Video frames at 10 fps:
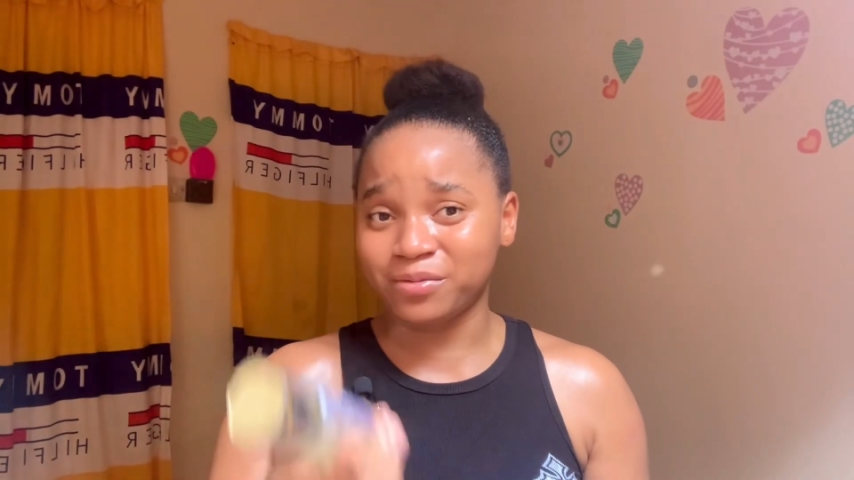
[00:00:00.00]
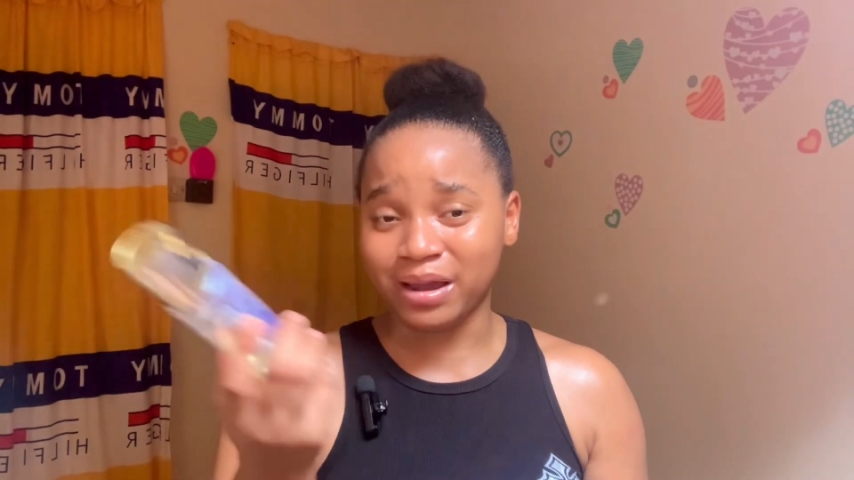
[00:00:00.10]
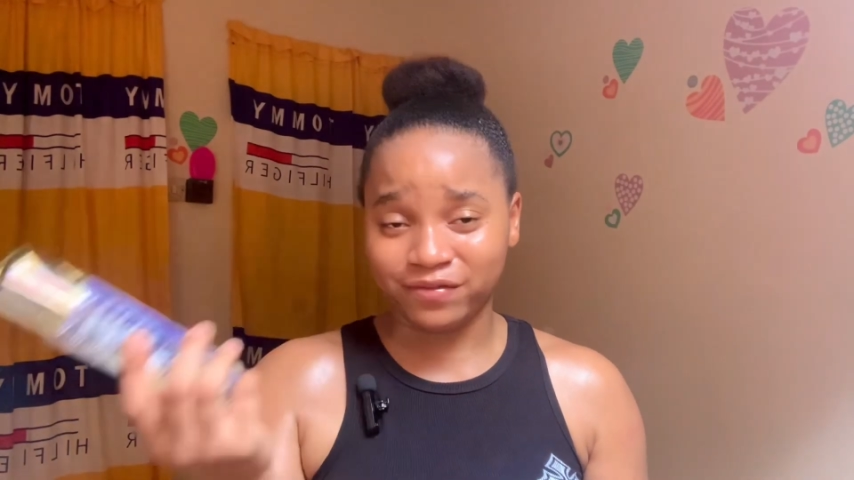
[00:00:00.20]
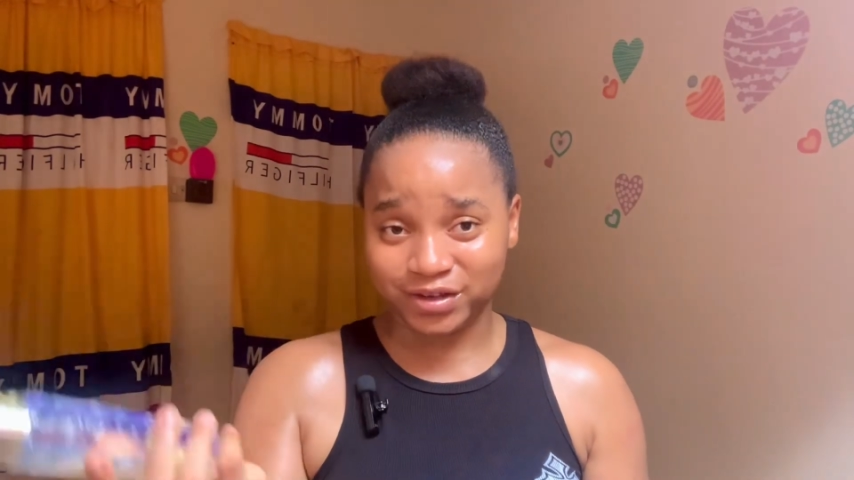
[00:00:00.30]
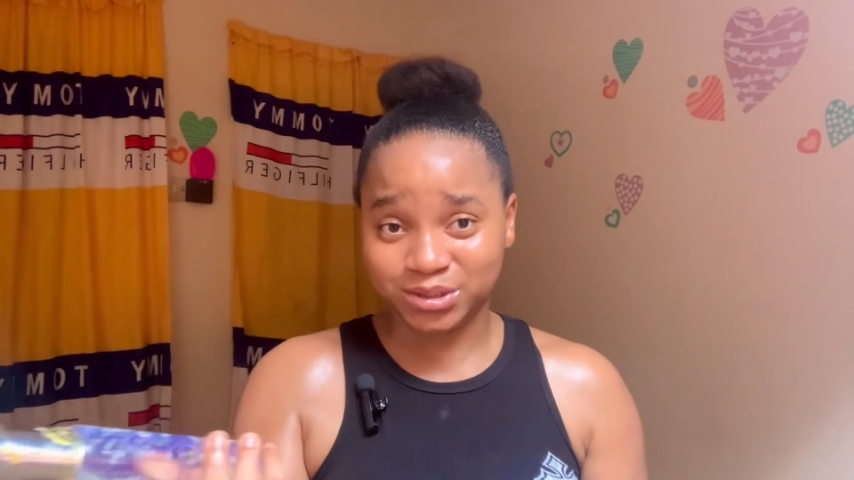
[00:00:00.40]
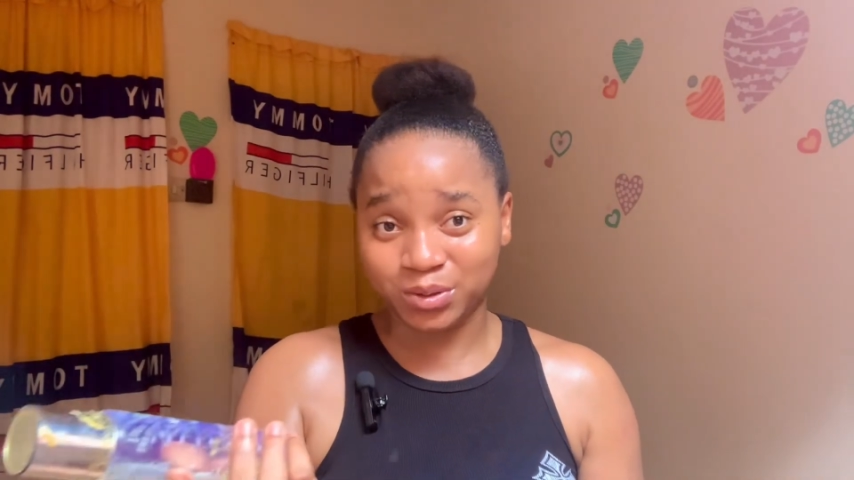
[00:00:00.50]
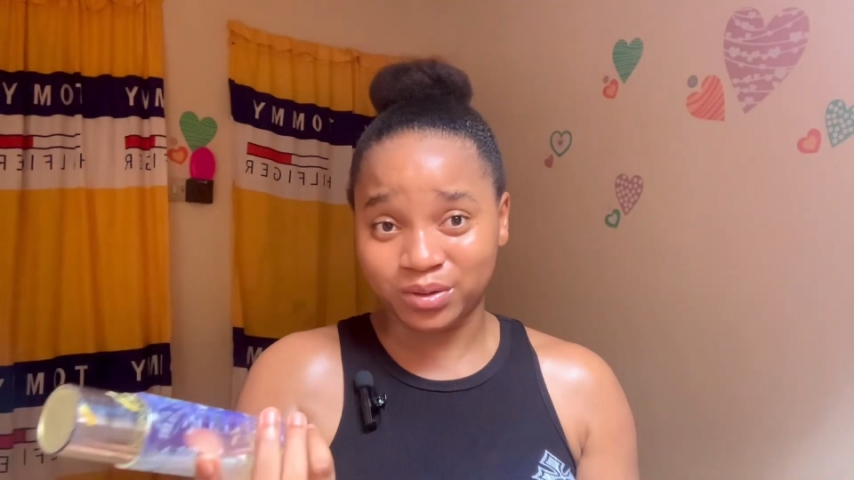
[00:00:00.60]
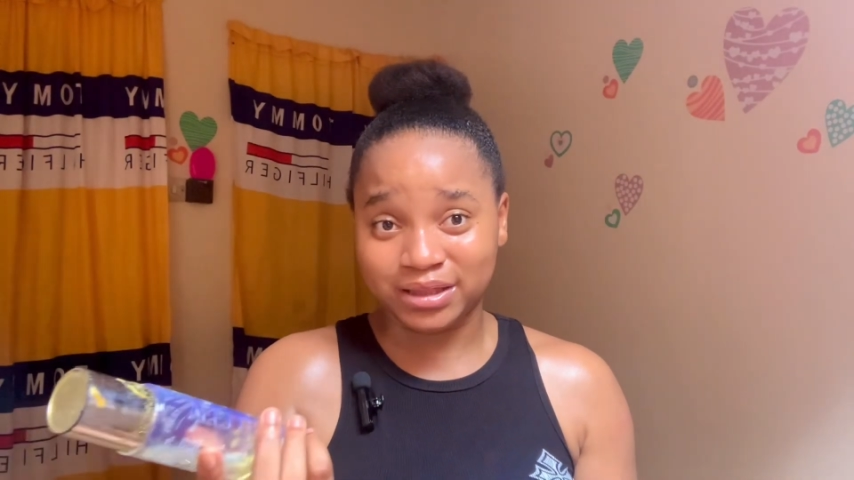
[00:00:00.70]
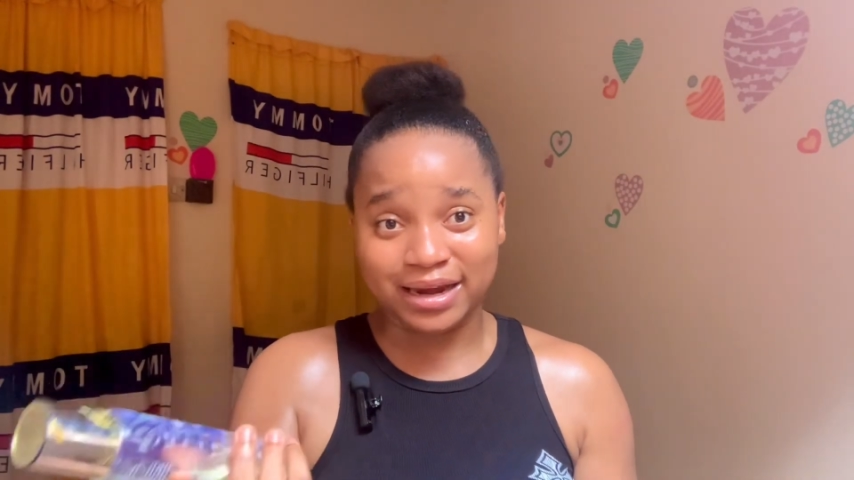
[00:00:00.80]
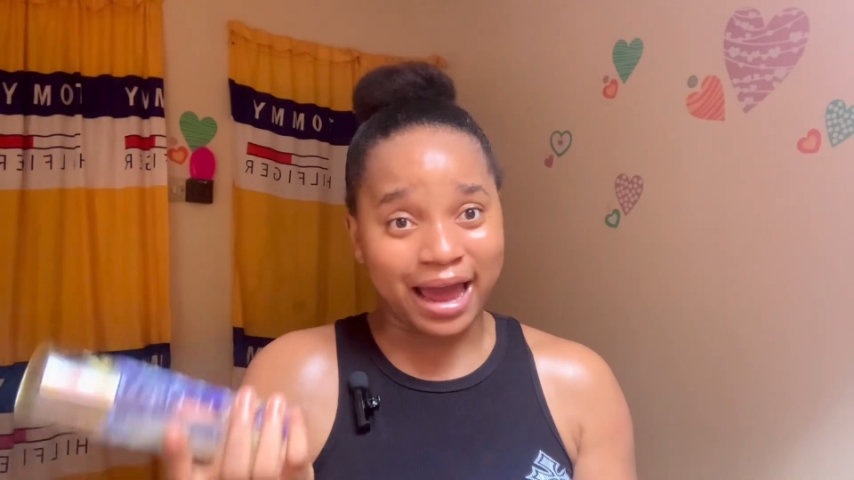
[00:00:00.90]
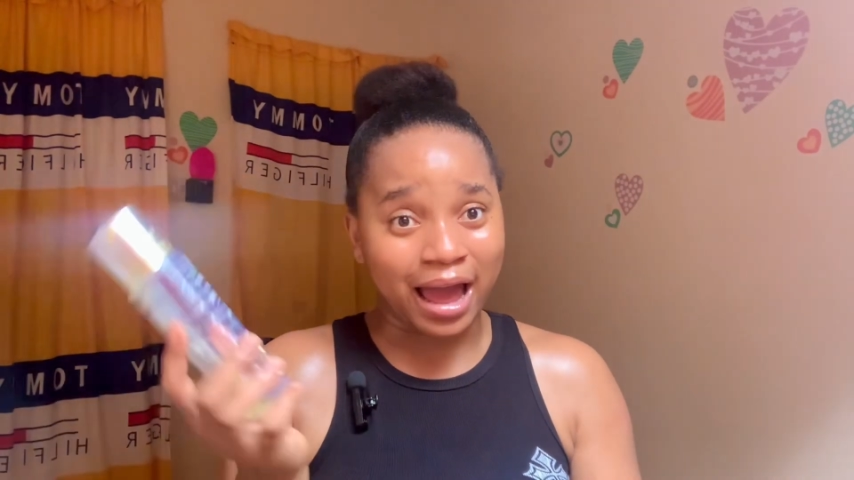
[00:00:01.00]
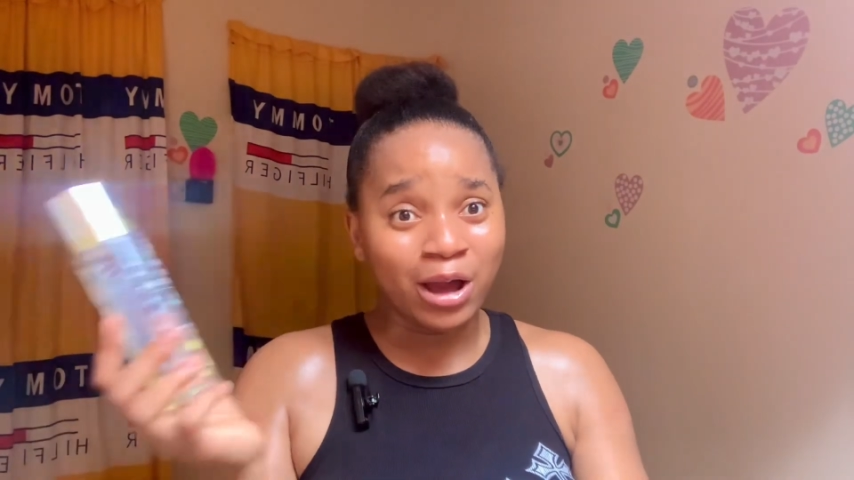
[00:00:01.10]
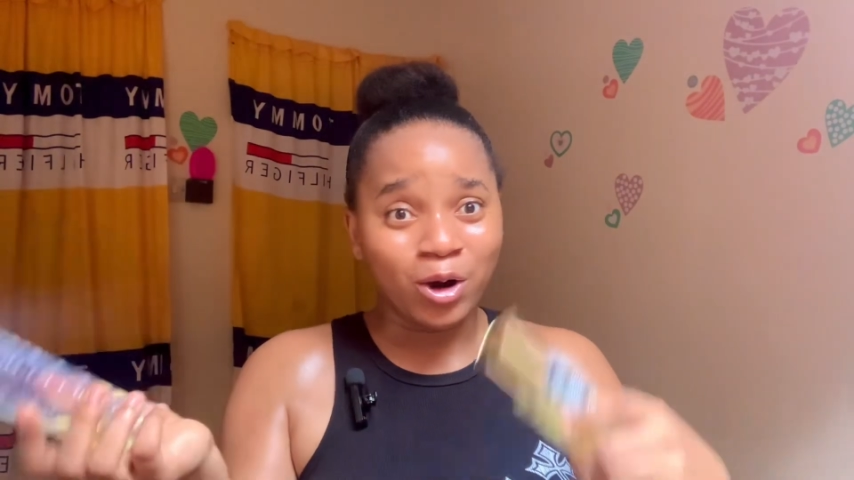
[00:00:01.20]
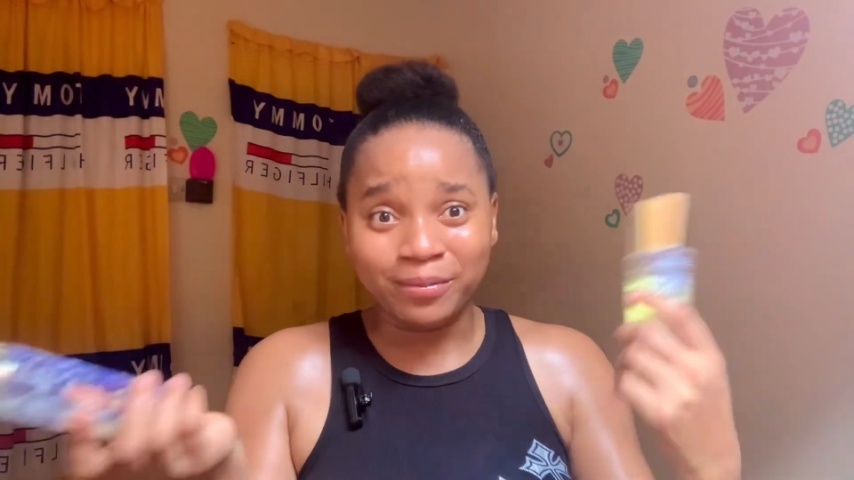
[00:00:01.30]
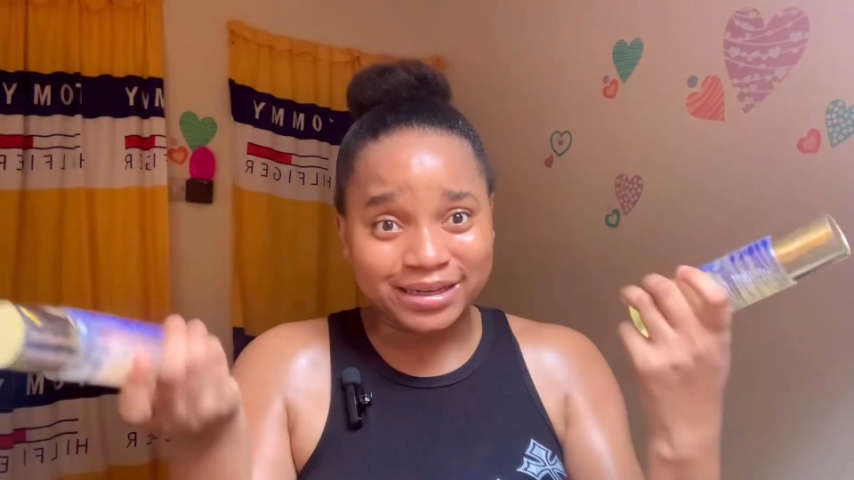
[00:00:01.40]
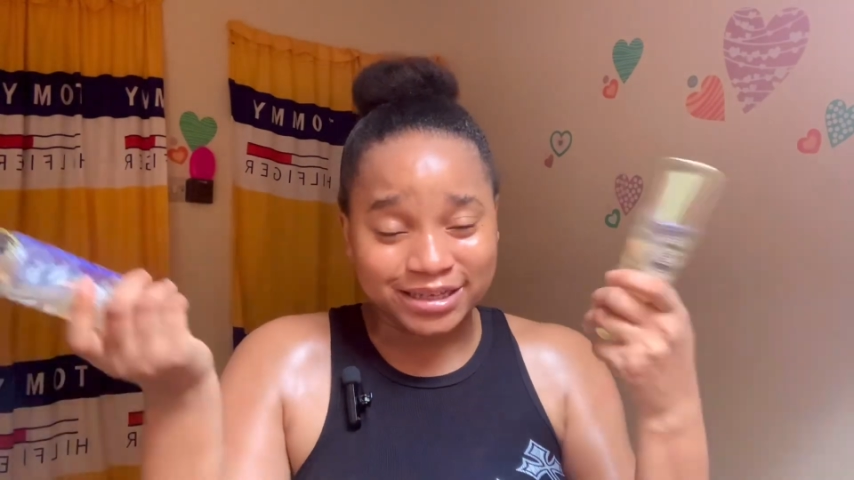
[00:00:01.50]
my first container or my